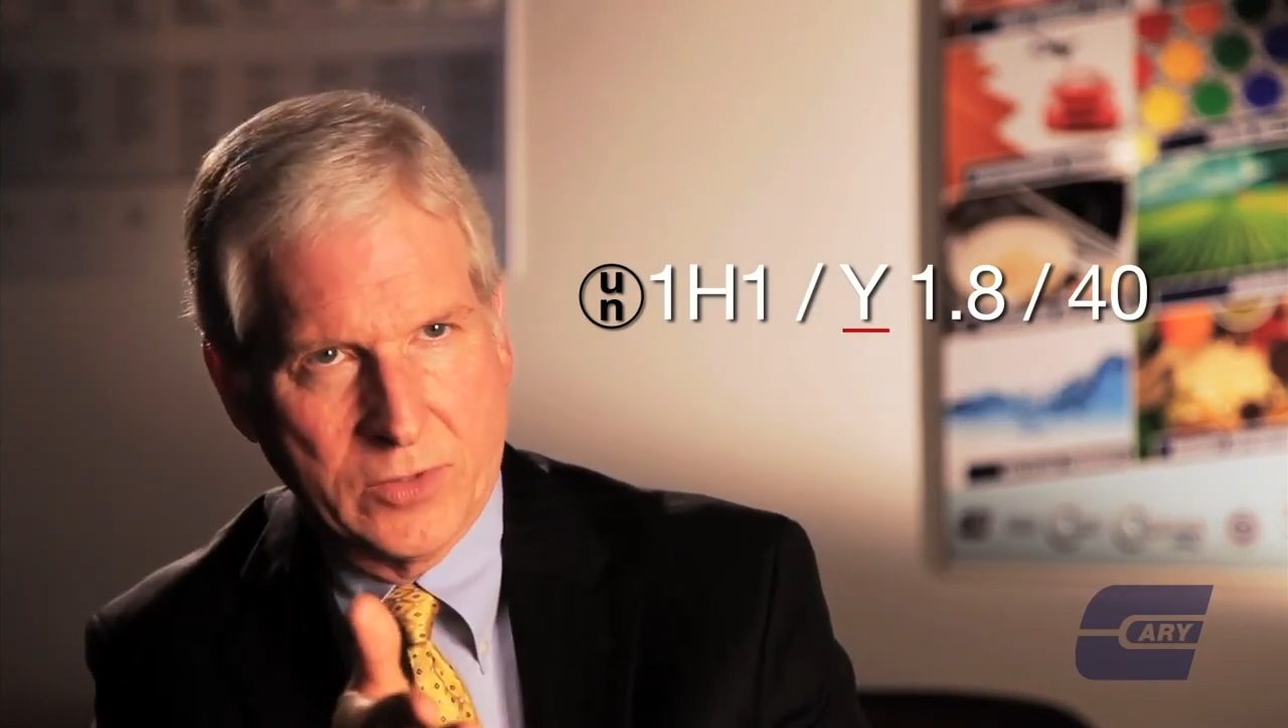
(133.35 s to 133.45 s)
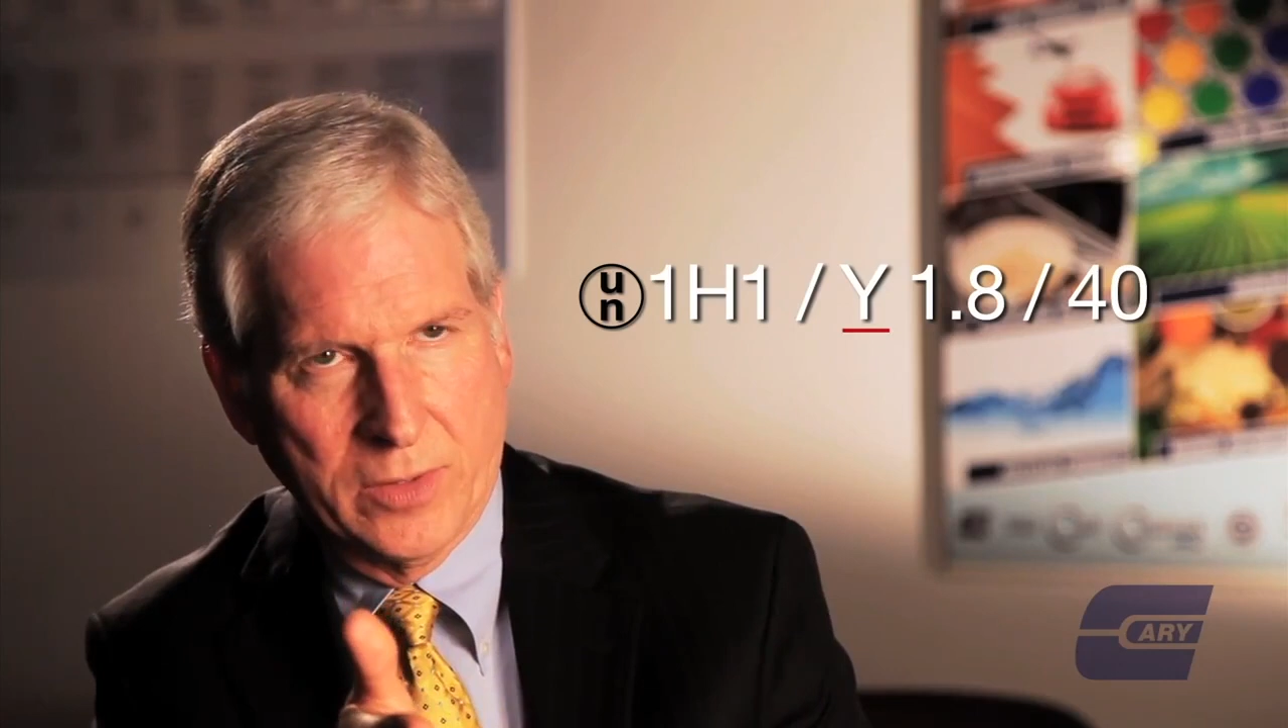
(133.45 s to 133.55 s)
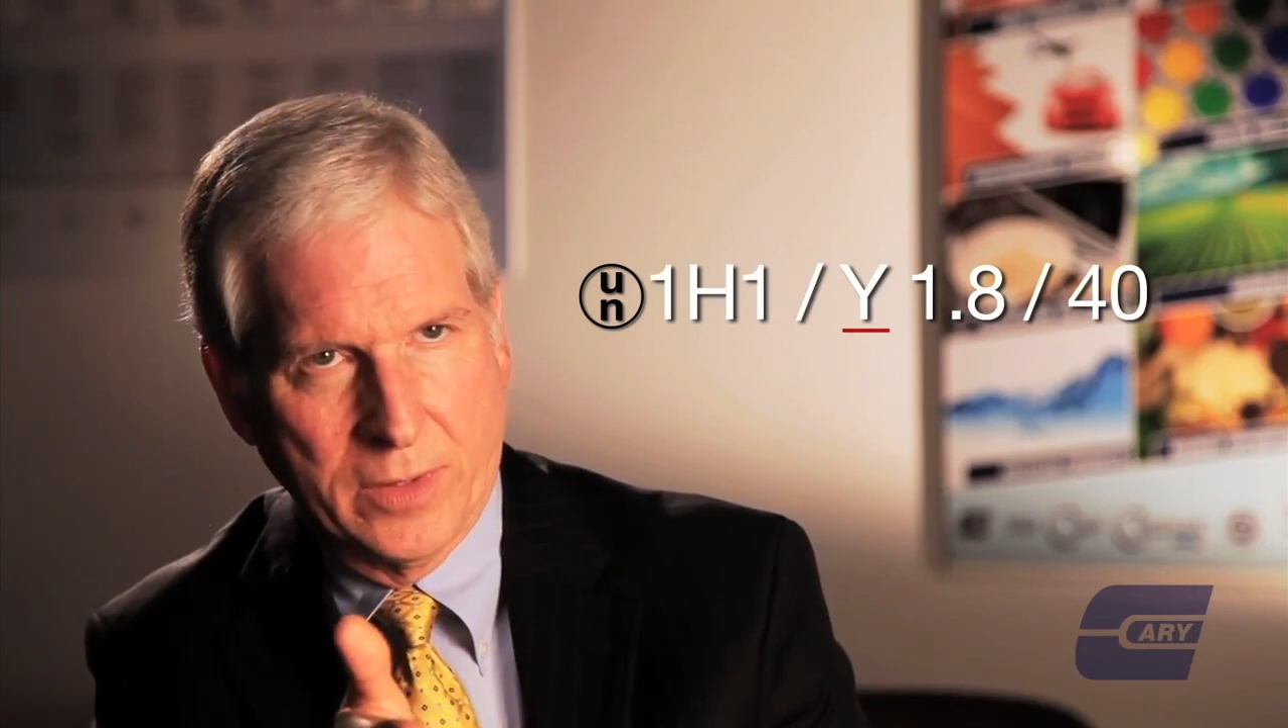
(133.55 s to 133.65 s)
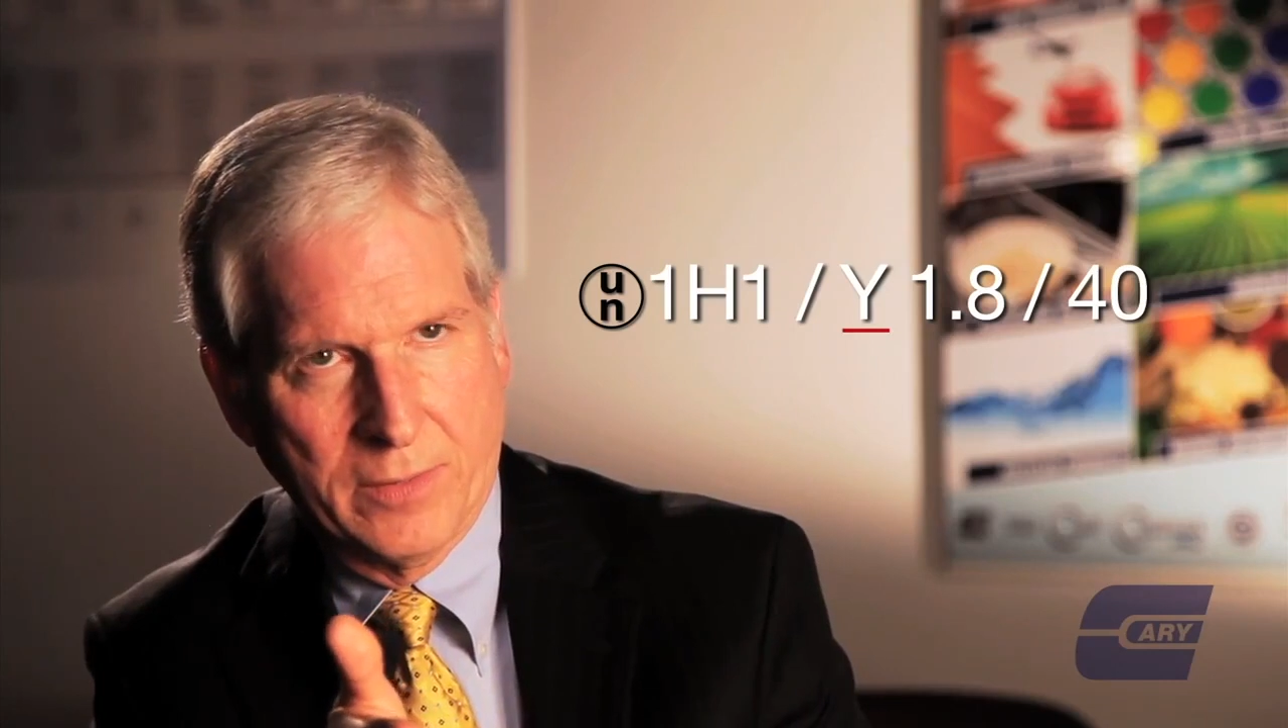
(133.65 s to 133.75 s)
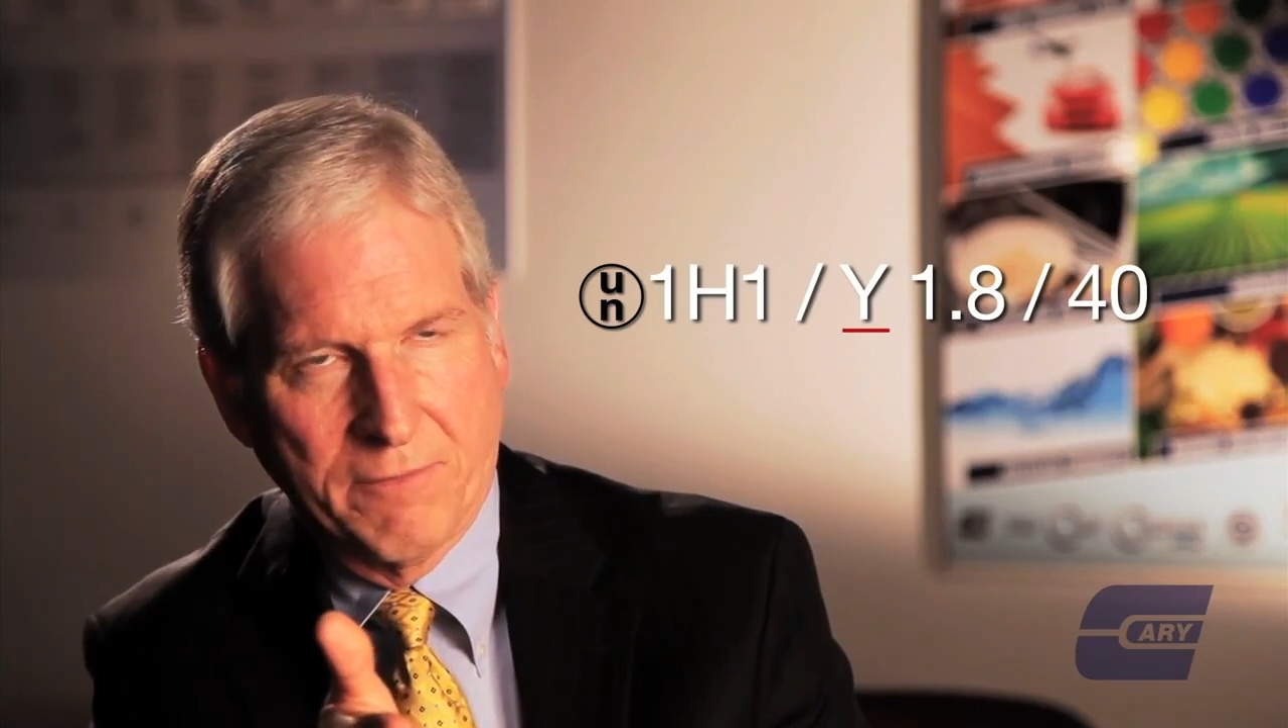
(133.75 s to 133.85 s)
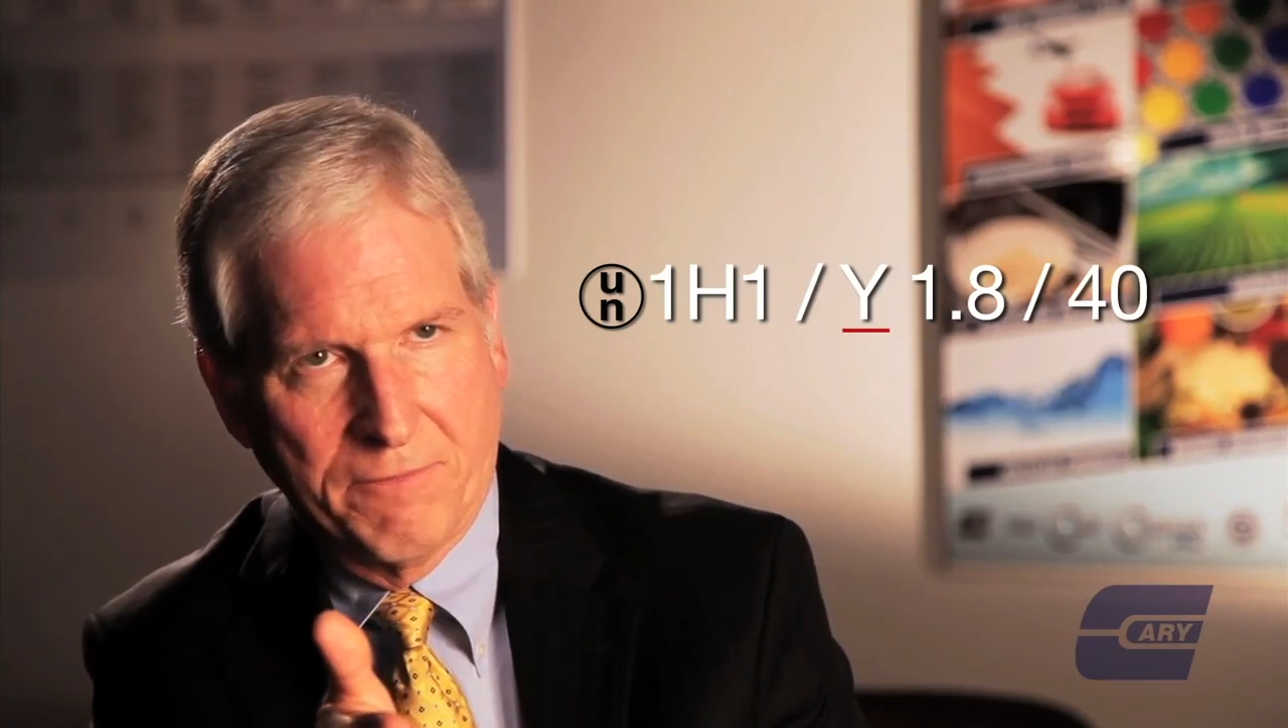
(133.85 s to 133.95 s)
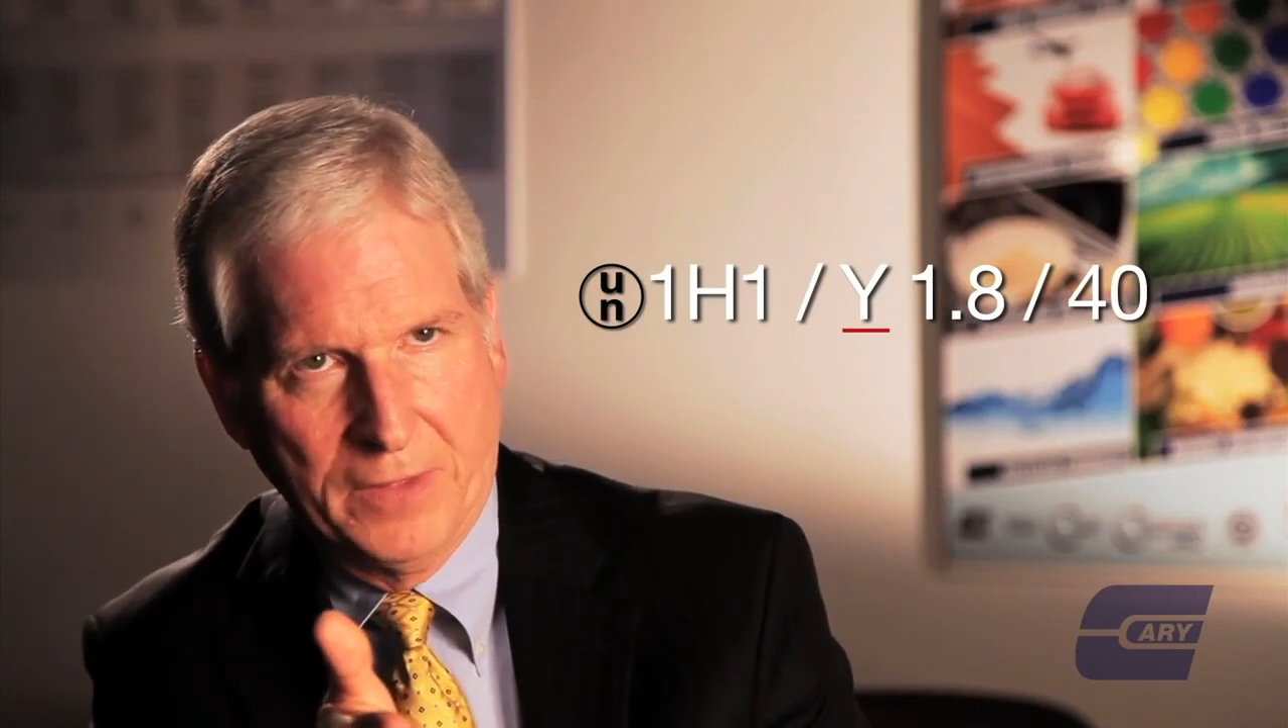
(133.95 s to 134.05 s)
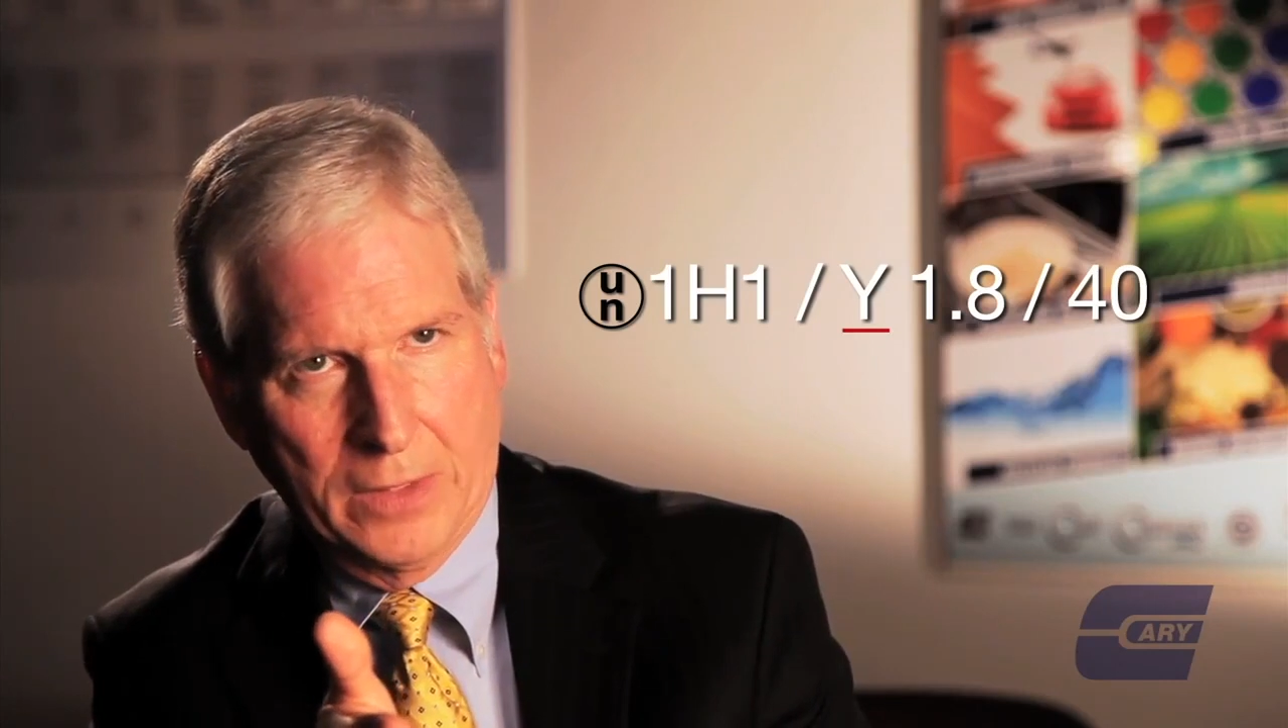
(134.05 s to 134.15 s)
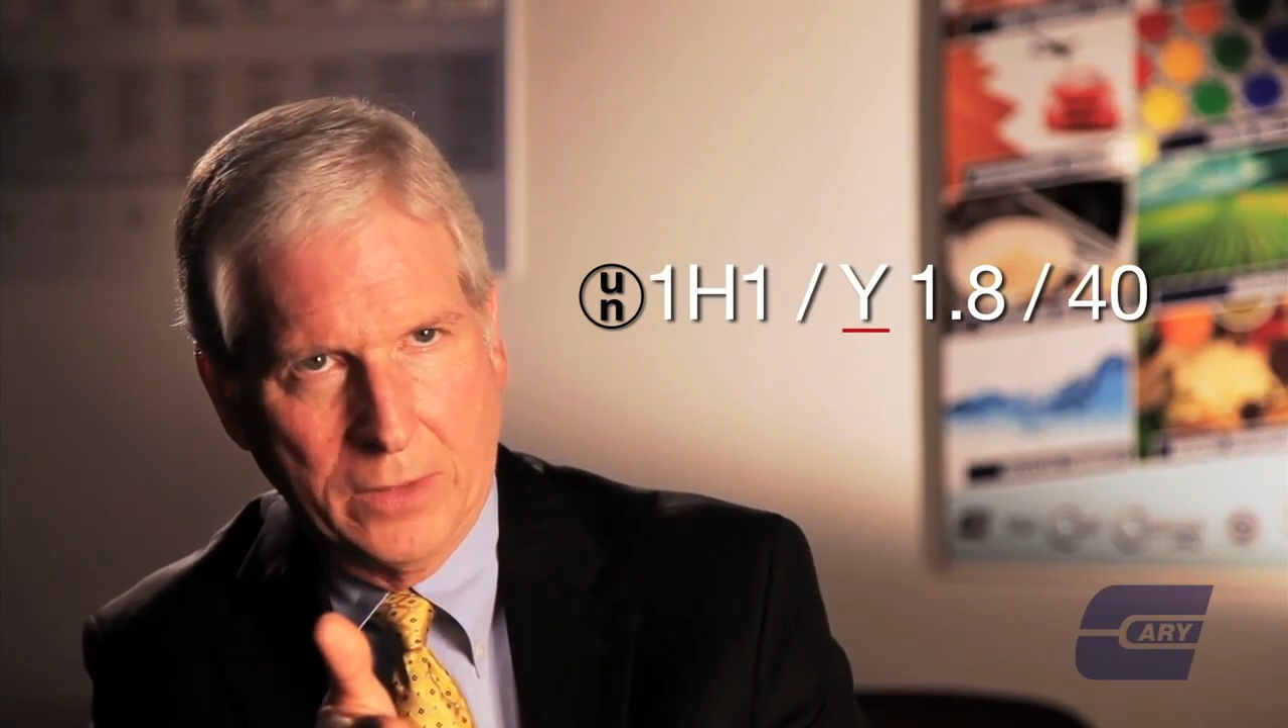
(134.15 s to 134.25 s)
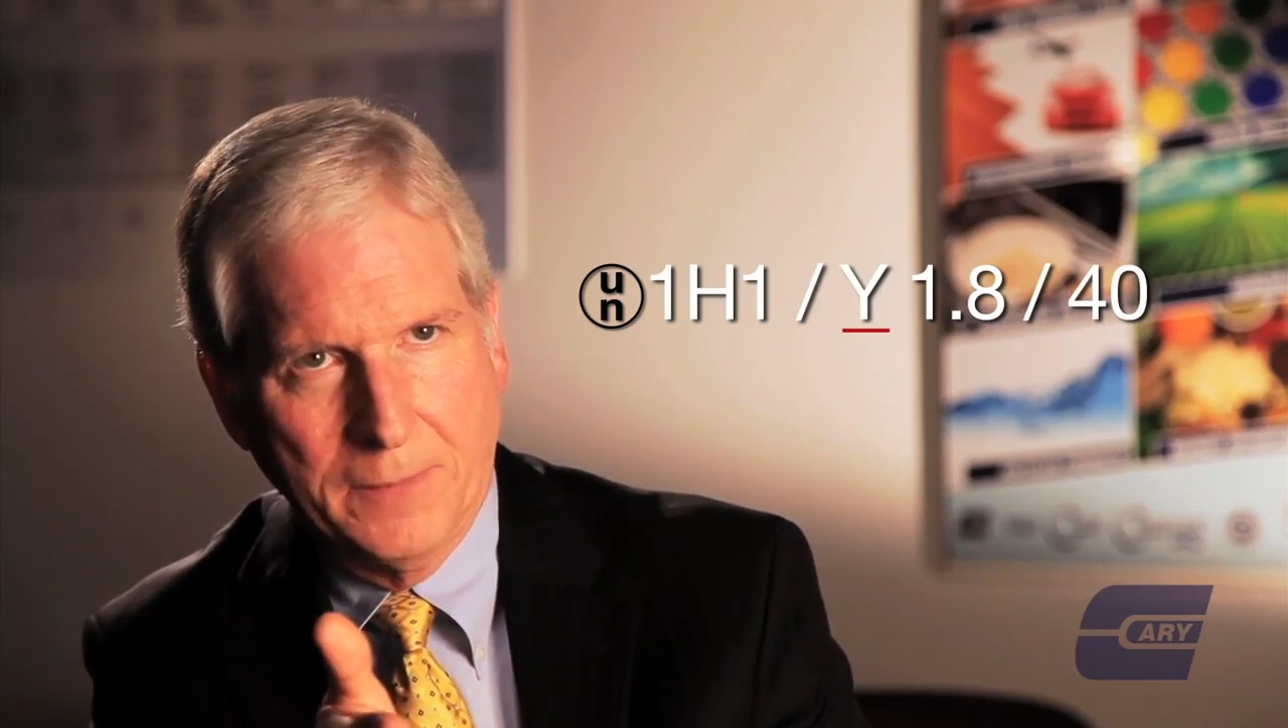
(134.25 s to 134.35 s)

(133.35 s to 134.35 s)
the filler